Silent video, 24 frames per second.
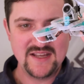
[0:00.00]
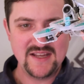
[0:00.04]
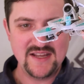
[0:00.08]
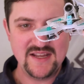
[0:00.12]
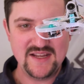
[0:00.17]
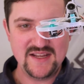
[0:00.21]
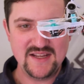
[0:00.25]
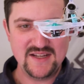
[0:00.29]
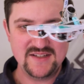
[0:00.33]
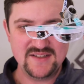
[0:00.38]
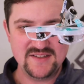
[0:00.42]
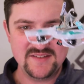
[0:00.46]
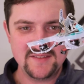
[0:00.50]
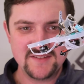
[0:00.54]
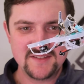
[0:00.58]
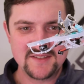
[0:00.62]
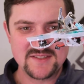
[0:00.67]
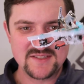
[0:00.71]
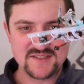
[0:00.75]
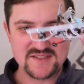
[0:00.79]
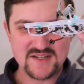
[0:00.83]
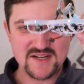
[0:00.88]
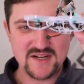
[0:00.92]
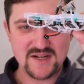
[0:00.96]
And
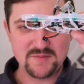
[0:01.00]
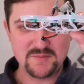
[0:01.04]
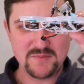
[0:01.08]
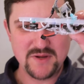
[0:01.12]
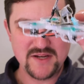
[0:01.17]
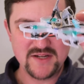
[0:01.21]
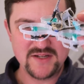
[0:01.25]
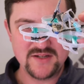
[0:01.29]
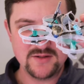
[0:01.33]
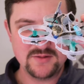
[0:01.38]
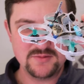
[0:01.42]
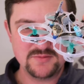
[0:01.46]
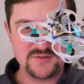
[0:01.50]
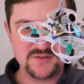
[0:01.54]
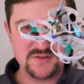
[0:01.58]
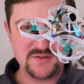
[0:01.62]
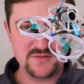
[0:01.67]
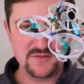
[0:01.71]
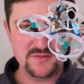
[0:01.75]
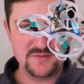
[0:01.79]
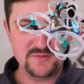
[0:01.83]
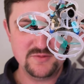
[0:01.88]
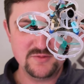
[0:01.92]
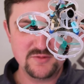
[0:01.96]
this is kind of my
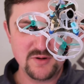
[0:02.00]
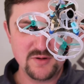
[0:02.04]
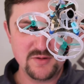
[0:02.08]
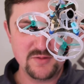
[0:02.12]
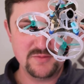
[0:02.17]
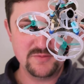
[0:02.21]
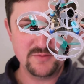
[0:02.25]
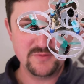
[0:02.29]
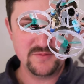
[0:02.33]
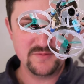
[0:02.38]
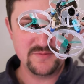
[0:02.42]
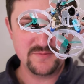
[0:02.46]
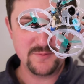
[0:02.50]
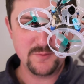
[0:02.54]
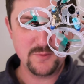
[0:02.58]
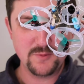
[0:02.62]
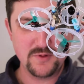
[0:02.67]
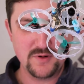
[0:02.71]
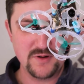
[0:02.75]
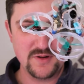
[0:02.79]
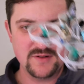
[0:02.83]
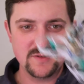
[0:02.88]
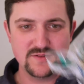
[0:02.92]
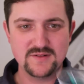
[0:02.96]
go-to drone
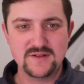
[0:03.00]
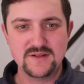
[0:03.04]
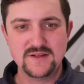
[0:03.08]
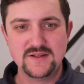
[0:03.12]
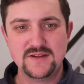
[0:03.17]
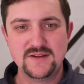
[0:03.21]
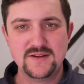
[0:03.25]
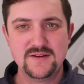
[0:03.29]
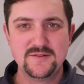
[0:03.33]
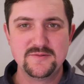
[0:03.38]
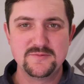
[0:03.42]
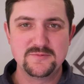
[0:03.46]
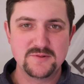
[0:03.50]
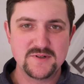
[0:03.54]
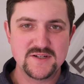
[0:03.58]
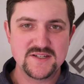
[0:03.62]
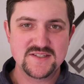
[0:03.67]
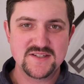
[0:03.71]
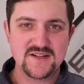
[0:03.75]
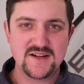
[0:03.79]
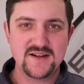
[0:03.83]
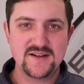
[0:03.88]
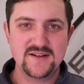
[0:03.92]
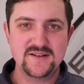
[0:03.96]
for
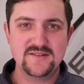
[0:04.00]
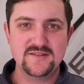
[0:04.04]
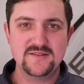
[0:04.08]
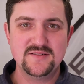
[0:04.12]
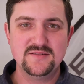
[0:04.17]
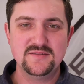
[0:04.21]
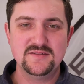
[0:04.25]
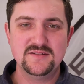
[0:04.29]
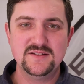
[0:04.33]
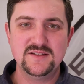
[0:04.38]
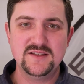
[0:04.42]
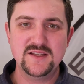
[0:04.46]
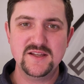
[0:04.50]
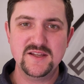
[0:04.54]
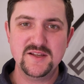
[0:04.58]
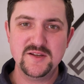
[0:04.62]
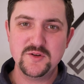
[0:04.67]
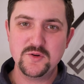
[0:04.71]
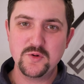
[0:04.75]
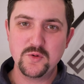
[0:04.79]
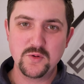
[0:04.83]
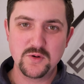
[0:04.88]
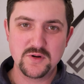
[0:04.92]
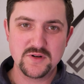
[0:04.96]
freestyle,
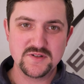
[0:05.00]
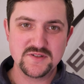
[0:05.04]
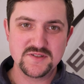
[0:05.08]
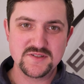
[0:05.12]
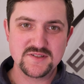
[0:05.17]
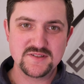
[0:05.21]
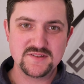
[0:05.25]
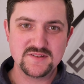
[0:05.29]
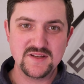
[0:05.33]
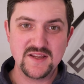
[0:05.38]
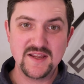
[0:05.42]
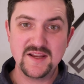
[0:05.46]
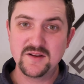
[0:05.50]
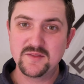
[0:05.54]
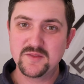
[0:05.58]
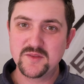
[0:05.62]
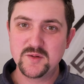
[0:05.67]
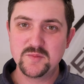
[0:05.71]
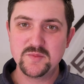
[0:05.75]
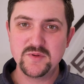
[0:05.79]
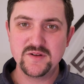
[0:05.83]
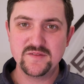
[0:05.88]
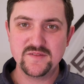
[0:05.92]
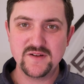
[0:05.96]
indoors, and a
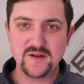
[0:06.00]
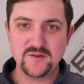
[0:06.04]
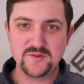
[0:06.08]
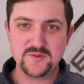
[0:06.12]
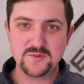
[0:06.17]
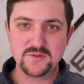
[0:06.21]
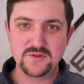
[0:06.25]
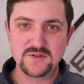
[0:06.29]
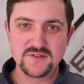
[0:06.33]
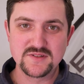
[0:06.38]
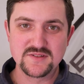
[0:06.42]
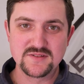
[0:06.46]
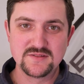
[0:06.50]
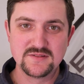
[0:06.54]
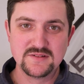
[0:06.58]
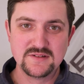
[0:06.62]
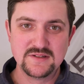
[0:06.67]
little bit of outdoors.